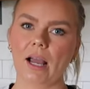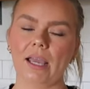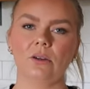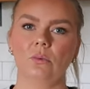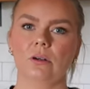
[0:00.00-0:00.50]

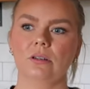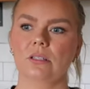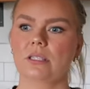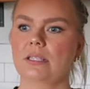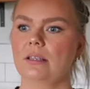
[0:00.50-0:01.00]
kind
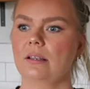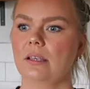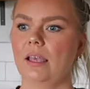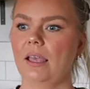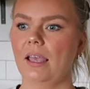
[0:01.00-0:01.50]
words
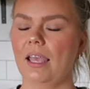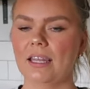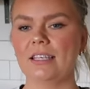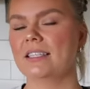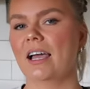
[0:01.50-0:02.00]

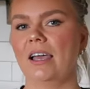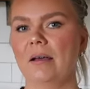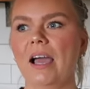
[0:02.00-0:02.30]
anytime.